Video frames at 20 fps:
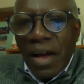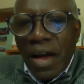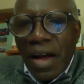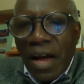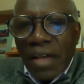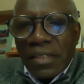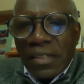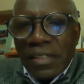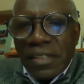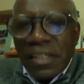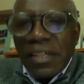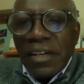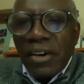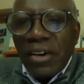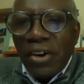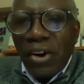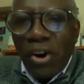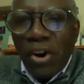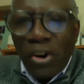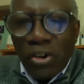I
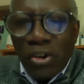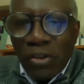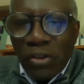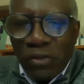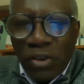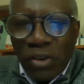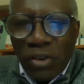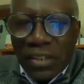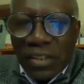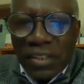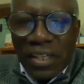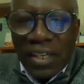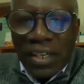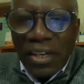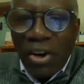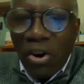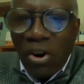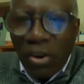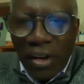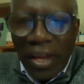see all of you are
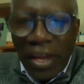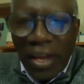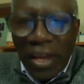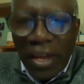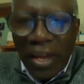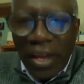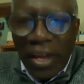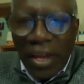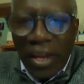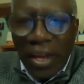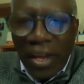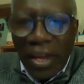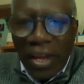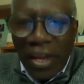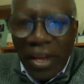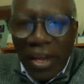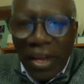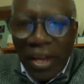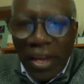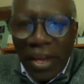saying, okay, I want to
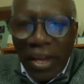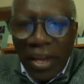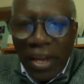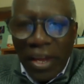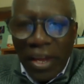do